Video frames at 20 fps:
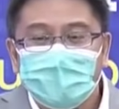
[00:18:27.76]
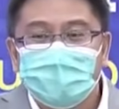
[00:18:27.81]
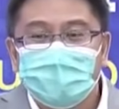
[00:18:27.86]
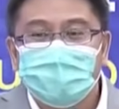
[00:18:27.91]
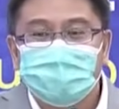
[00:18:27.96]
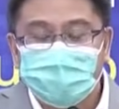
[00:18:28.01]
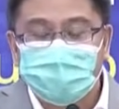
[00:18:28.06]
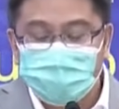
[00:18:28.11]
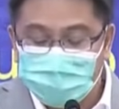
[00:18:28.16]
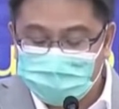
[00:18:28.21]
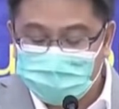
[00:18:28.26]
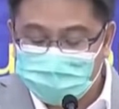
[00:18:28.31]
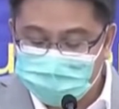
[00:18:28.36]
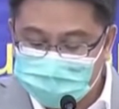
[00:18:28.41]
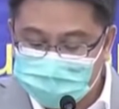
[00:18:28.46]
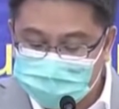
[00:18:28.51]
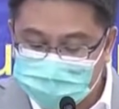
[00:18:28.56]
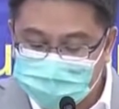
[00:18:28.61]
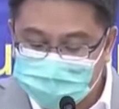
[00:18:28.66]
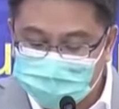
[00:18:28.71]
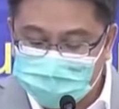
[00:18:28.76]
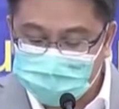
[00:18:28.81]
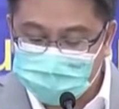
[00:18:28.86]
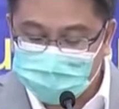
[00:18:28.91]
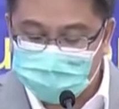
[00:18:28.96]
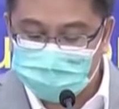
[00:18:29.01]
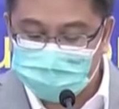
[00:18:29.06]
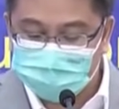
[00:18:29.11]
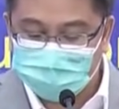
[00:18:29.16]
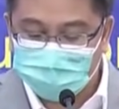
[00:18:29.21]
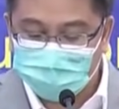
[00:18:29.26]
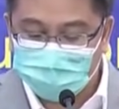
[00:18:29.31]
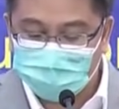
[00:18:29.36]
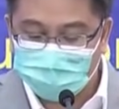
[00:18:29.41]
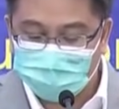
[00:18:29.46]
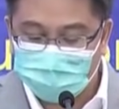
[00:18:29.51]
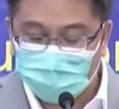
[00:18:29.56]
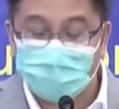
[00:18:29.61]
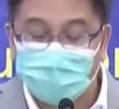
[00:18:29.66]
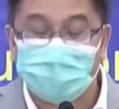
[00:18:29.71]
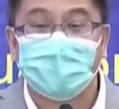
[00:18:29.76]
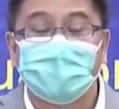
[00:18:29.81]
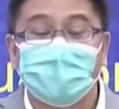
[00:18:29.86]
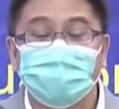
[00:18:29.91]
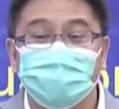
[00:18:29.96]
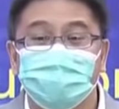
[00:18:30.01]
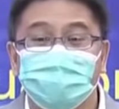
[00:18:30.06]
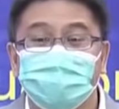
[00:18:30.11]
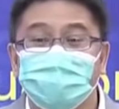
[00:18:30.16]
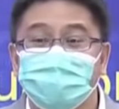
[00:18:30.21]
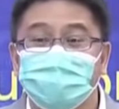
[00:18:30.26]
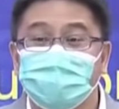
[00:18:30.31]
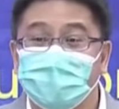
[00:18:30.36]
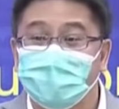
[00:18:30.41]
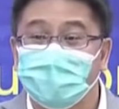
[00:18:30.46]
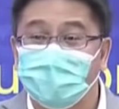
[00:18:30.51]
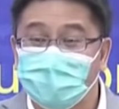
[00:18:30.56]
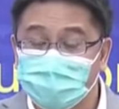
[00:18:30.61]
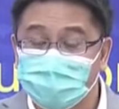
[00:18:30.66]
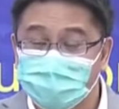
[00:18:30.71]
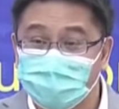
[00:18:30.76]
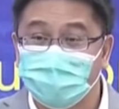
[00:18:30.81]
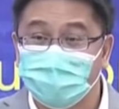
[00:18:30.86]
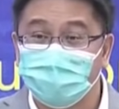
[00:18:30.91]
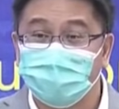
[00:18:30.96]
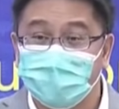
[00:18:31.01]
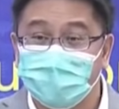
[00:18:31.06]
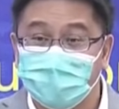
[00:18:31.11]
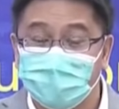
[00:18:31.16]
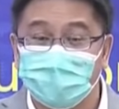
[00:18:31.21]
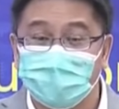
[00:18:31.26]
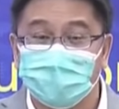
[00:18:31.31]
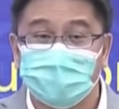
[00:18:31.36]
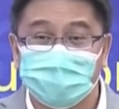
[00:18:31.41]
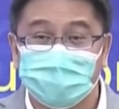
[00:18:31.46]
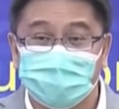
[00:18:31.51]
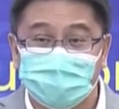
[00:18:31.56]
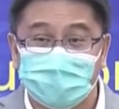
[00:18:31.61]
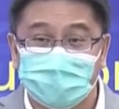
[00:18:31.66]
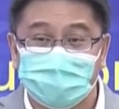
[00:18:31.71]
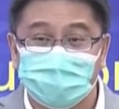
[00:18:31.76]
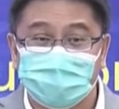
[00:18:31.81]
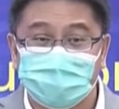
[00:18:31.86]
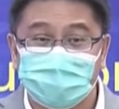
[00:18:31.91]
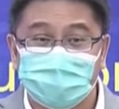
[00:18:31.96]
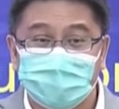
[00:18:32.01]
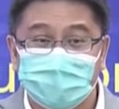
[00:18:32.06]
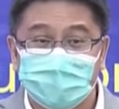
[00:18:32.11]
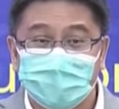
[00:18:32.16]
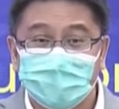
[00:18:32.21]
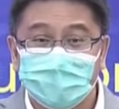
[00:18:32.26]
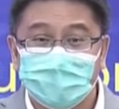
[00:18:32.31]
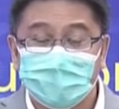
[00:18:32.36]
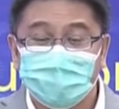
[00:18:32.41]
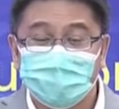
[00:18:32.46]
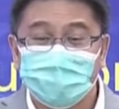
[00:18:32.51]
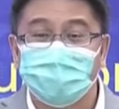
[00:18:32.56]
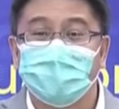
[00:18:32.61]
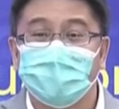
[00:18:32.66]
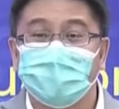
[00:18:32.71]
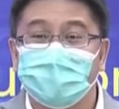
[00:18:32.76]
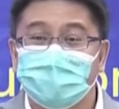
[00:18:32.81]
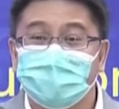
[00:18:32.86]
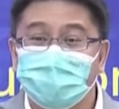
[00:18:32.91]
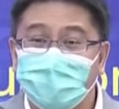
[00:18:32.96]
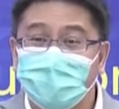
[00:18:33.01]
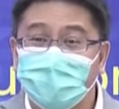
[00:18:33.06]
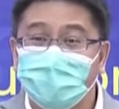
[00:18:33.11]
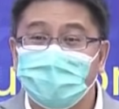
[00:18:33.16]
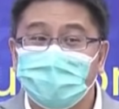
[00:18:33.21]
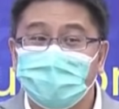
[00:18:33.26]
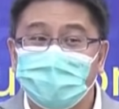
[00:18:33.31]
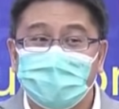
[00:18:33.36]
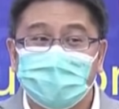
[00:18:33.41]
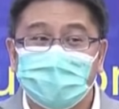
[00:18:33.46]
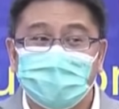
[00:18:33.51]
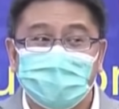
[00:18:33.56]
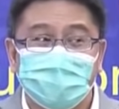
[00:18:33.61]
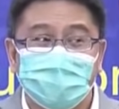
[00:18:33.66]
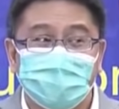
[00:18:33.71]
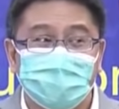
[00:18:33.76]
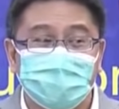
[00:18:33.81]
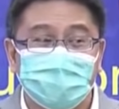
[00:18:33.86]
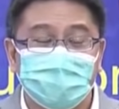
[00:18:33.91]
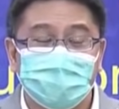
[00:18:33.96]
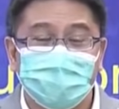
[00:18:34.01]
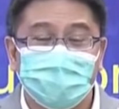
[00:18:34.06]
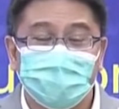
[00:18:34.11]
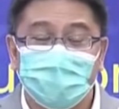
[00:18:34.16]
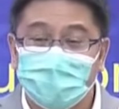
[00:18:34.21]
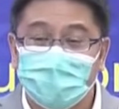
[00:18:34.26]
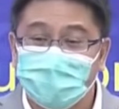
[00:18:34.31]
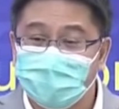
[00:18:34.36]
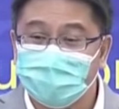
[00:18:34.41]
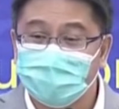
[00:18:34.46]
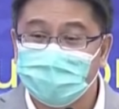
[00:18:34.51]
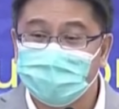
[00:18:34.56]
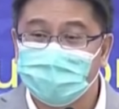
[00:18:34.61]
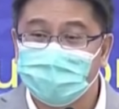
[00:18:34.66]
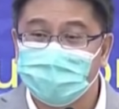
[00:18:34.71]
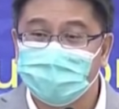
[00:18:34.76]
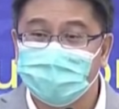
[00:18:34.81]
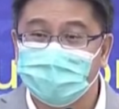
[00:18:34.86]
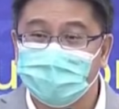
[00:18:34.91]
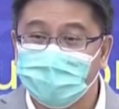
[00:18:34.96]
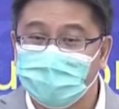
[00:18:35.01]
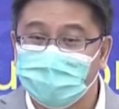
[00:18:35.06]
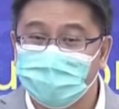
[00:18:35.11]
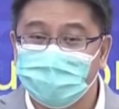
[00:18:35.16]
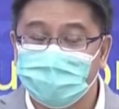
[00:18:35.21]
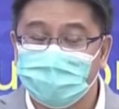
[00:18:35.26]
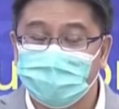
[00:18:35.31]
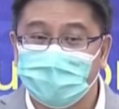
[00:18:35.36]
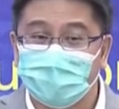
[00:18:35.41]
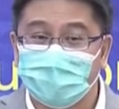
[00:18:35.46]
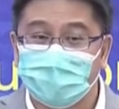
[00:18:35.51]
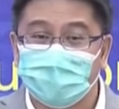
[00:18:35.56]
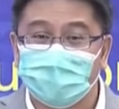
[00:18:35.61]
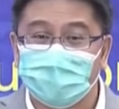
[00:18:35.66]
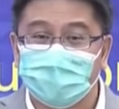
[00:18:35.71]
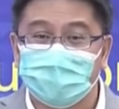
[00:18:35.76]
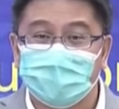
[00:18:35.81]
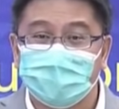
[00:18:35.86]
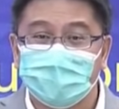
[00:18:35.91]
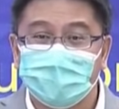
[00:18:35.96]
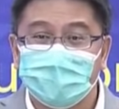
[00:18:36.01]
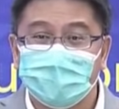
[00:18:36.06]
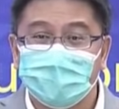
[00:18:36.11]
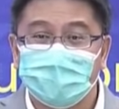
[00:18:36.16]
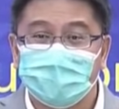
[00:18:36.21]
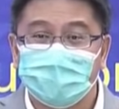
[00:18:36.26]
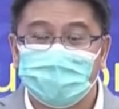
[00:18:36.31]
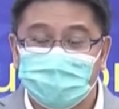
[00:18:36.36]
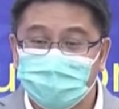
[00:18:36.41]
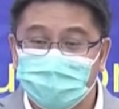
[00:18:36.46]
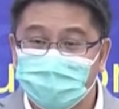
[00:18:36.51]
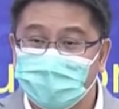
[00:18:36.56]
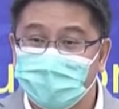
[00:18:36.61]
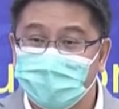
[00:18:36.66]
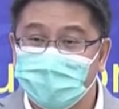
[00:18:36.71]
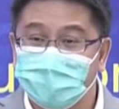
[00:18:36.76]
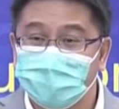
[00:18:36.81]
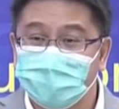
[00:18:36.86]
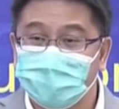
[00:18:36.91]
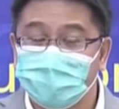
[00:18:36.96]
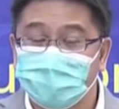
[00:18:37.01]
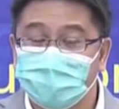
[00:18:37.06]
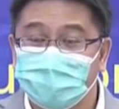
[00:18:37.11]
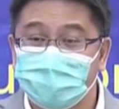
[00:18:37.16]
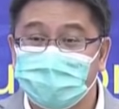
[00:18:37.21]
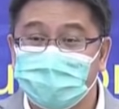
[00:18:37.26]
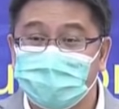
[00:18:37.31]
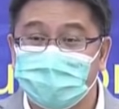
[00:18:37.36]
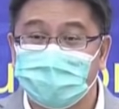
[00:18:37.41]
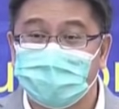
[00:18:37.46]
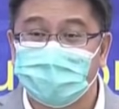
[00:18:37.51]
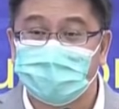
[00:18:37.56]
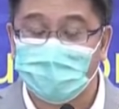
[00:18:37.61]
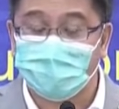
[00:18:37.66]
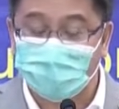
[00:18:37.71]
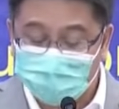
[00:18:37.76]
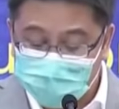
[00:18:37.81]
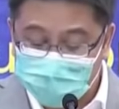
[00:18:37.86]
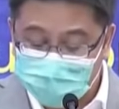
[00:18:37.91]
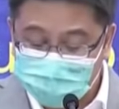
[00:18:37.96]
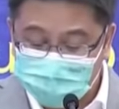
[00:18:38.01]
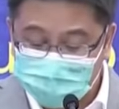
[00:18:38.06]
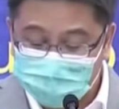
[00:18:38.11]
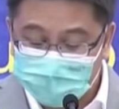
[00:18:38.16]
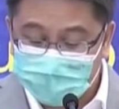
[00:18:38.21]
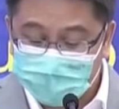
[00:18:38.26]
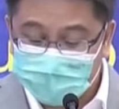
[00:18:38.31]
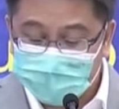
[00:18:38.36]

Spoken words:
separate facilities for foreign nationals are also being discussed. So by the time that the walk-in schemes are officially open,